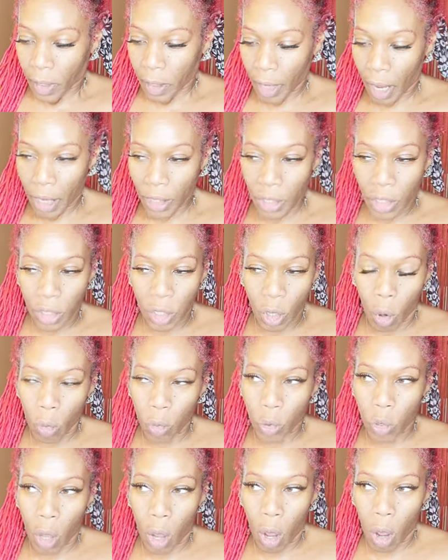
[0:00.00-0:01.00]
y'all just
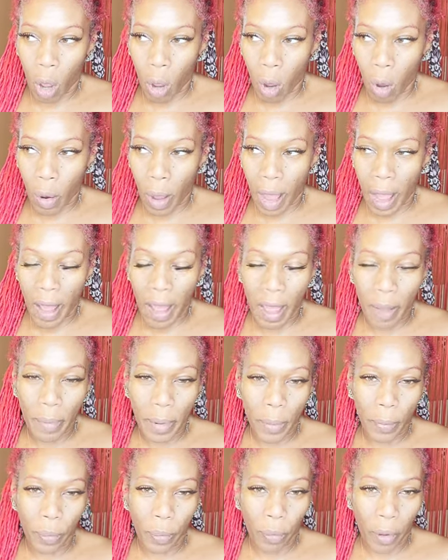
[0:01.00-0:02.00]
don't know. I have
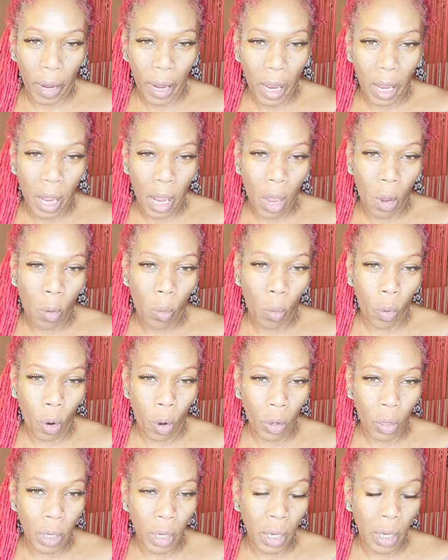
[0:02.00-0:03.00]
been praying and
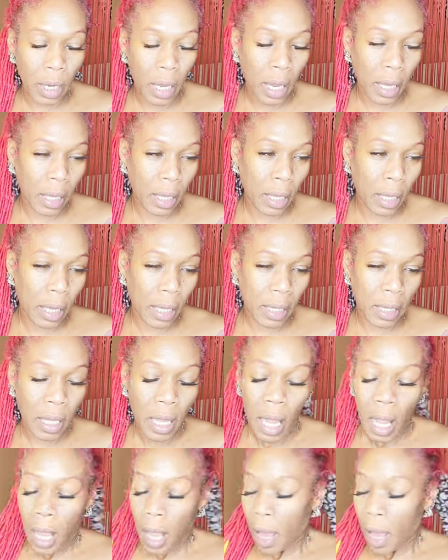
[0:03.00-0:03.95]
working and getting